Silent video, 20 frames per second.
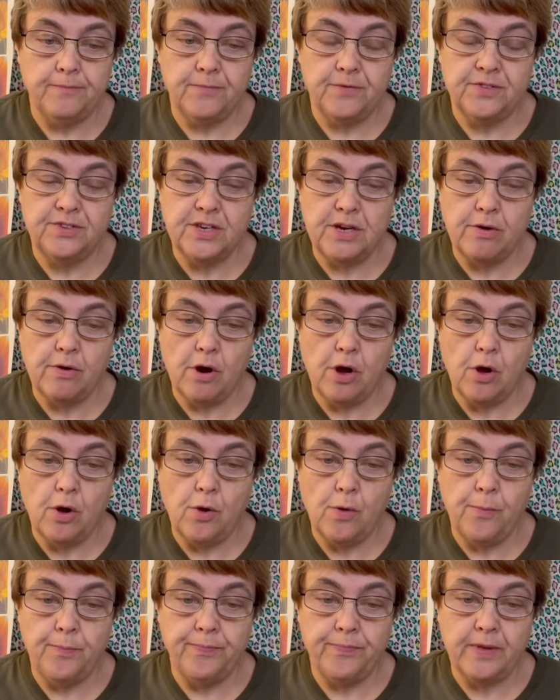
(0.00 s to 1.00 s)

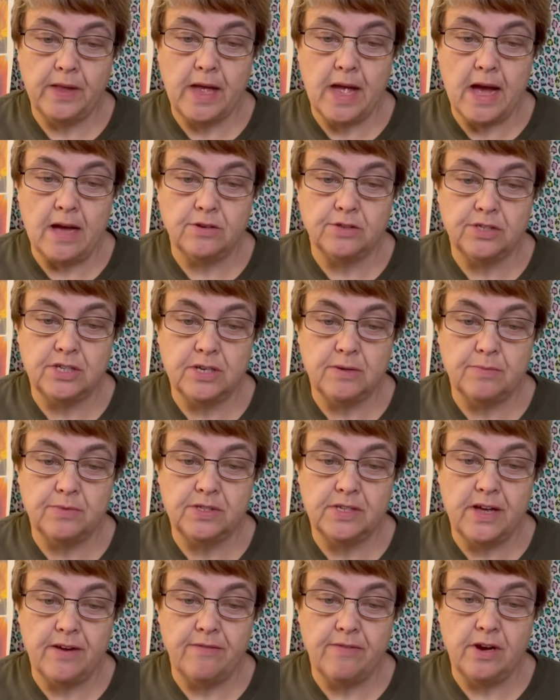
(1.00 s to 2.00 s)
0, calcium
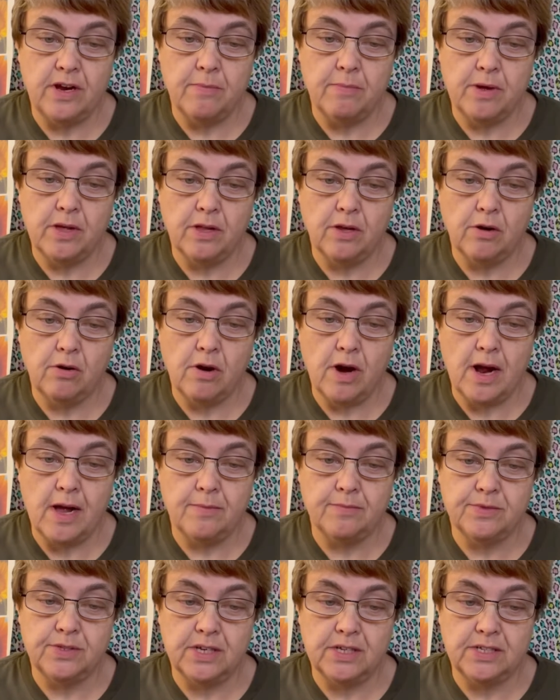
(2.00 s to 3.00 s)
70
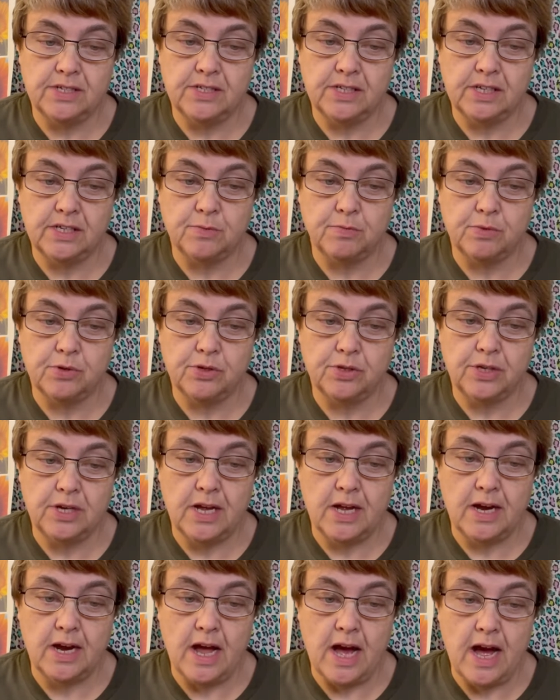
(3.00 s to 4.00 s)
milligrams at
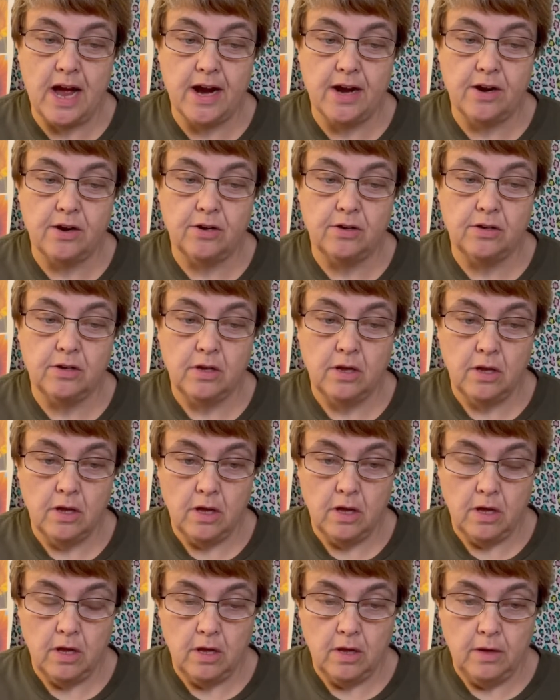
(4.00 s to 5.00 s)
6%, iron
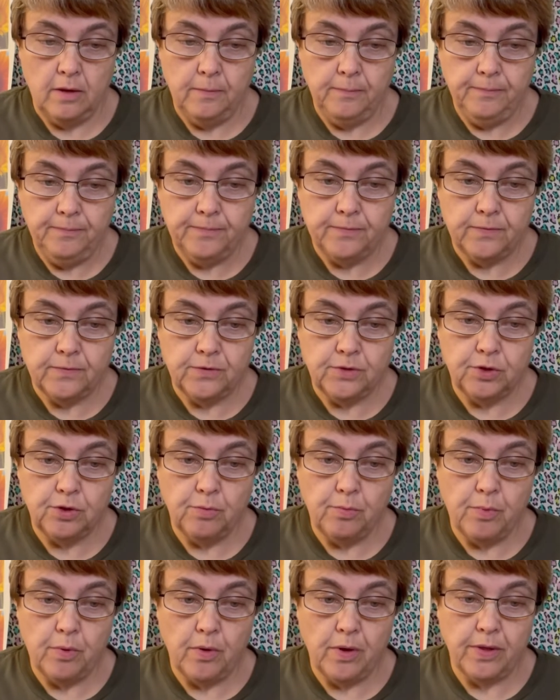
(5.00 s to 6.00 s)

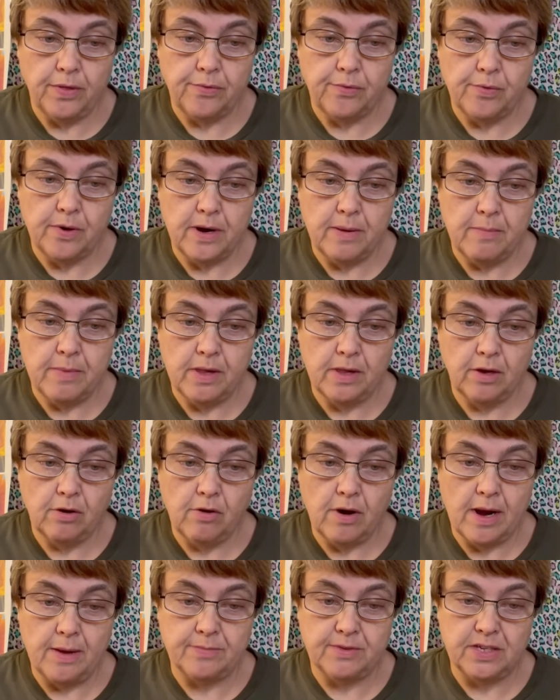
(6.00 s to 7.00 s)
2.3
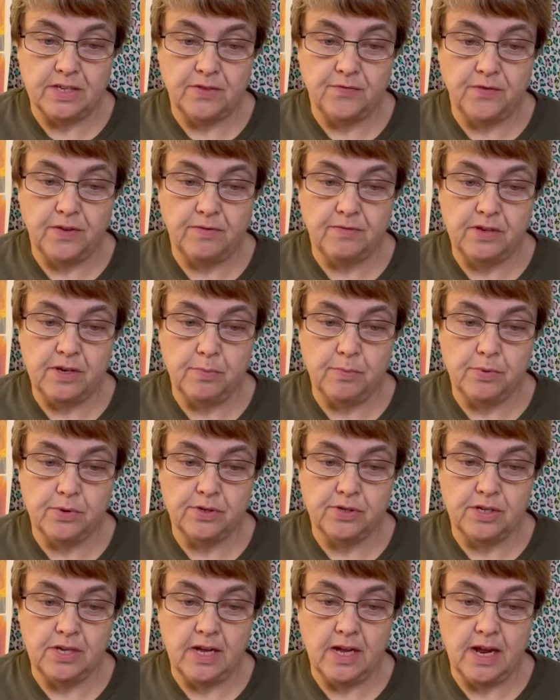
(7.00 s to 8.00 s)
milligrams at
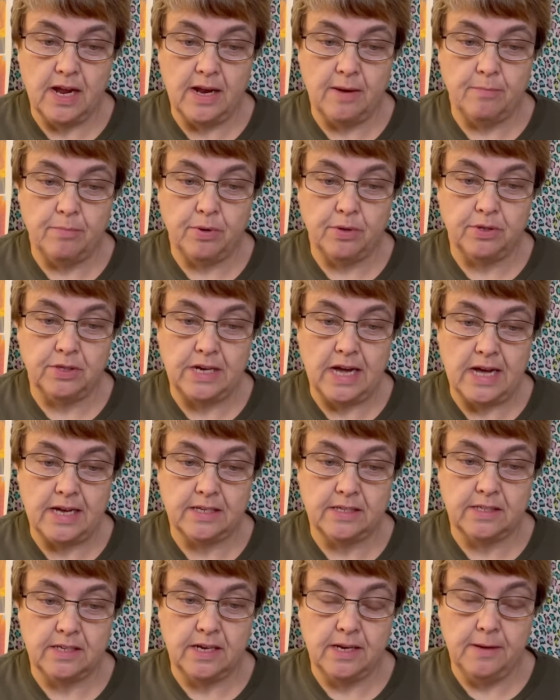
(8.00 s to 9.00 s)
15%, and
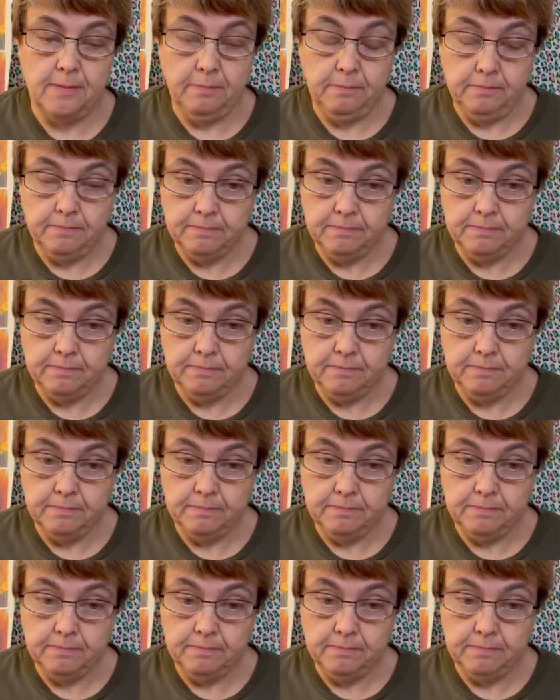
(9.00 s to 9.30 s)
potassium